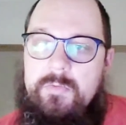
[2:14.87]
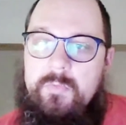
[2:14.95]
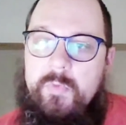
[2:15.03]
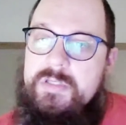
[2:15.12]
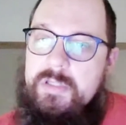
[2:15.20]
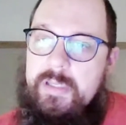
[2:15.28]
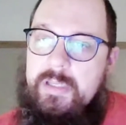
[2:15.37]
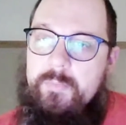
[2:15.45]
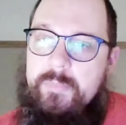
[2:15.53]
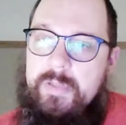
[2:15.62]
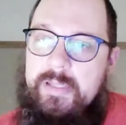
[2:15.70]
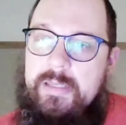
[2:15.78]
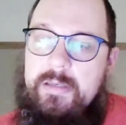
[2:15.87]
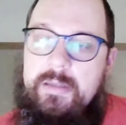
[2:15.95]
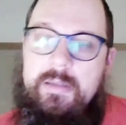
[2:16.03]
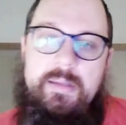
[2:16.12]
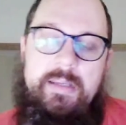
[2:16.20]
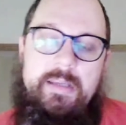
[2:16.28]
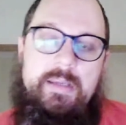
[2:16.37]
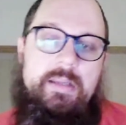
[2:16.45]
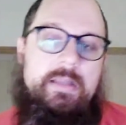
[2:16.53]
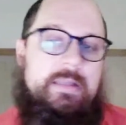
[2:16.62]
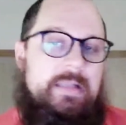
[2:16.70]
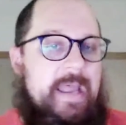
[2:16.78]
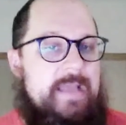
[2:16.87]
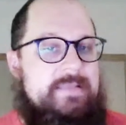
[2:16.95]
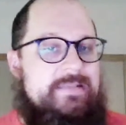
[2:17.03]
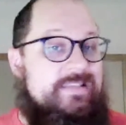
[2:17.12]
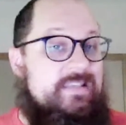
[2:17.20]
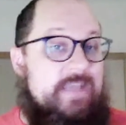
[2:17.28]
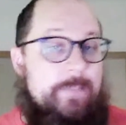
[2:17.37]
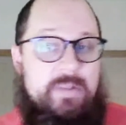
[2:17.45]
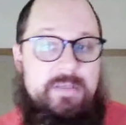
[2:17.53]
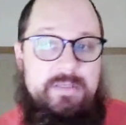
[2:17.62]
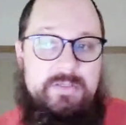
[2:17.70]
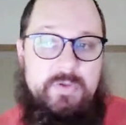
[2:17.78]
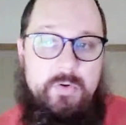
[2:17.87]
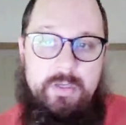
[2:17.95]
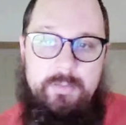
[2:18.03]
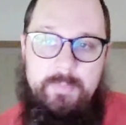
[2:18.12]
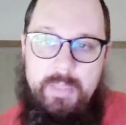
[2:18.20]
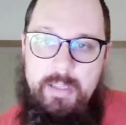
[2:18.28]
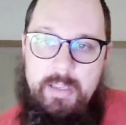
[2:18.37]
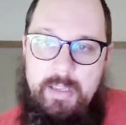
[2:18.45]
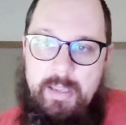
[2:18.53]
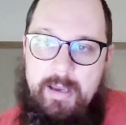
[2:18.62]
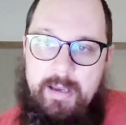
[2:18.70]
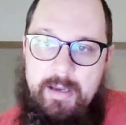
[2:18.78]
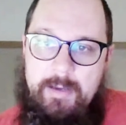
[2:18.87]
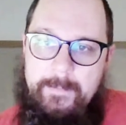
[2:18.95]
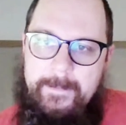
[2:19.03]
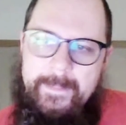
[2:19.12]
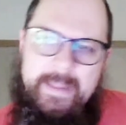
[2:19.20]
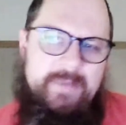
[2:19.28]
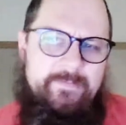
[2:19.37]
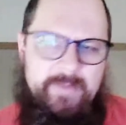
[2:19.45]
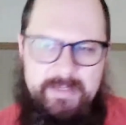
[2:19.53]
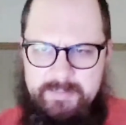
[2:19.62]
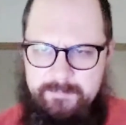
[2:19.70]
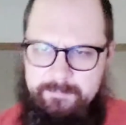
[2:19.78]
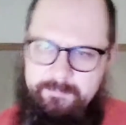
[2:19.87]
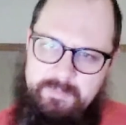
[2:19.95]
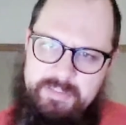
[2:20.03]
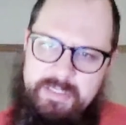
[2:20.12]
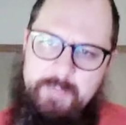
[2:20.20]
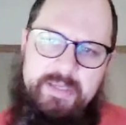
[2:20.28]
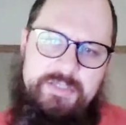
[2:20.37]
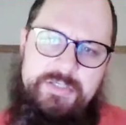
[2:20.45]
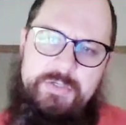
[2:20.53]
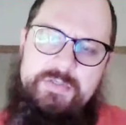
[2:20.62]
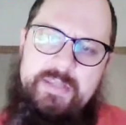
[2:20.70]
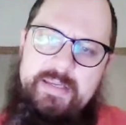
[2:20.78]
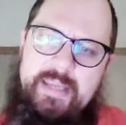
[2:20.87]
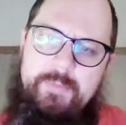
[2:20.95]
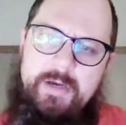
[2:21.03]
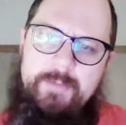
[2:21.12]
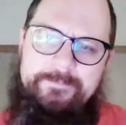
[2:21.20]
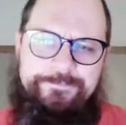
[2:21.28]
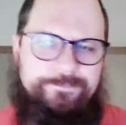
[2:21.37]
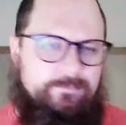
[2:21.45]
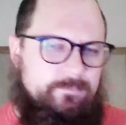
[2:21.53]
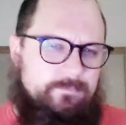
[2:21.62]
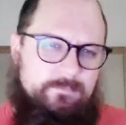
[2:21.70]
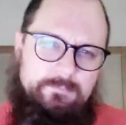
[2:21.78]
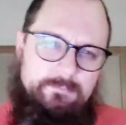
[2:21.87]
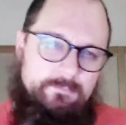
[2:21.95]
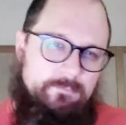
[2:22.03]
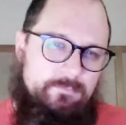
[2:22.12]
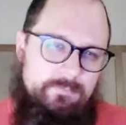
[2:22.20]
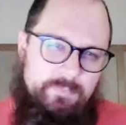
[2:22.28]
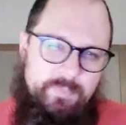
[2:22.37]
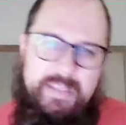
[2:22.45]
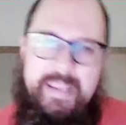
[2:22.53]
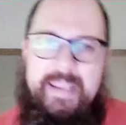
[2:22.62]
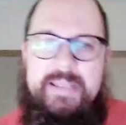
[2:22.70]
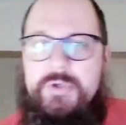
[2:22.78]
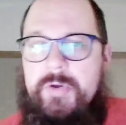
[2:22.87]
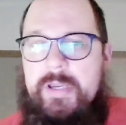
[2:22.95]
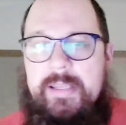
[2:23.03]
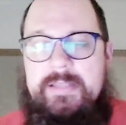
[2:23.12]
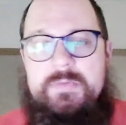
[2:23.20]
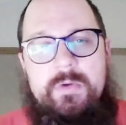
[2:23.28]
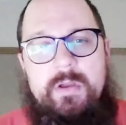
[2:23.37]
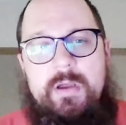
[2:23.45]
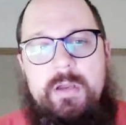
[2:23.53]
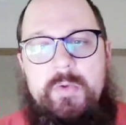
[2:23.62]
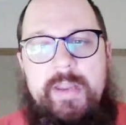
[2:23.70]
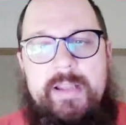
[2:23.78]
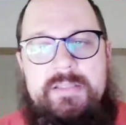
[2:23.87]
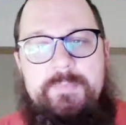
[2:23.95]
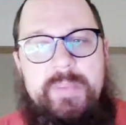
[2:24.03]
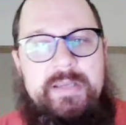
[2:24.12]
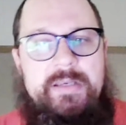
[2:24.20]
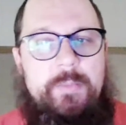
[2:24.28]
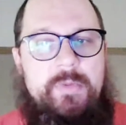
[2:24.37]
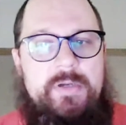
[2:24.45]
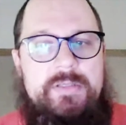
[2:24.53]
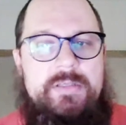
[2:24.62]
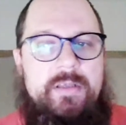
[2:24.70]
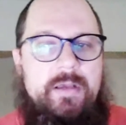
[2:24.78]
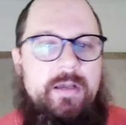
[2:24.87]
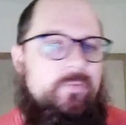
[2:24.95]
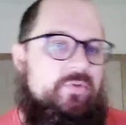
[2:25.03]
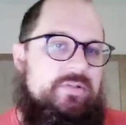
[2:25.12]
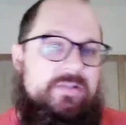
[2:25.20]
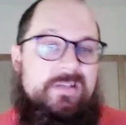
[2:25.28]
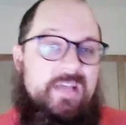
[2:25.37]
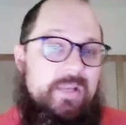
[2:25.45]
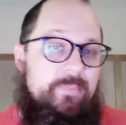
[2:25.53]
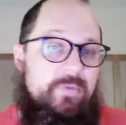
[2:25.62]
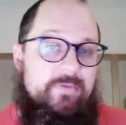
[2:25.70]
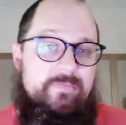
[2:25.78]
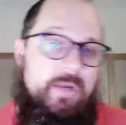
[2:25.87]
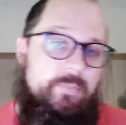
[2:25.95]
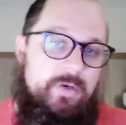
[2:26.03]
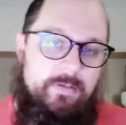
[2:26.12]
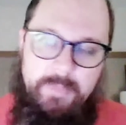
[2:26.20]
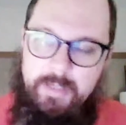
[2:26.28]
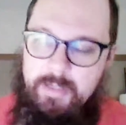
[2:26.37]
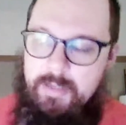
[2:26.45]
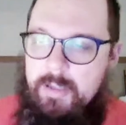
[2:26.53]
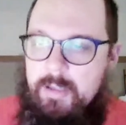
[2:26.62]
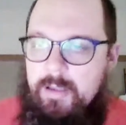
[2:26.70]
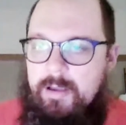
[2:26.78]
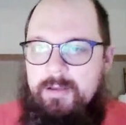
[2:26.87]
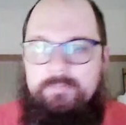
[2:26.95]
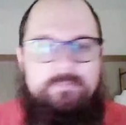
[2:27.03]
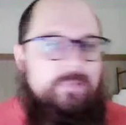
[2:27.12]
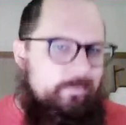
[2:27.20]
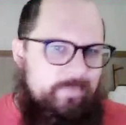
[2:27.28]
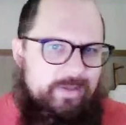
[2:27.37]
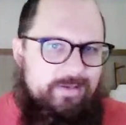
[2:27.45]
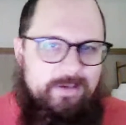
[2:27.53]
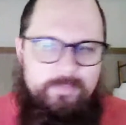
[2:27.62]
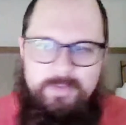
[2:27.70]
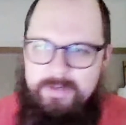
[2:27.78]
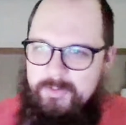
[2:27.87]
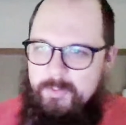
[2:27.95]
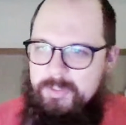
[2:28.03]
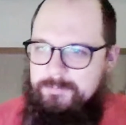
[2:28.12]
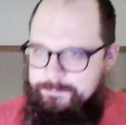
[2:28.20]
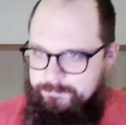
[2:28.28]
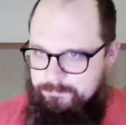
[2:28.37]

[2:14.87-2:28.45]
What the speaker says: recently completed the last step of the tutorial, and he fixed some issues that came up. Android, I guess, reacts to big numbers, which is a type of number, a big number, if you will.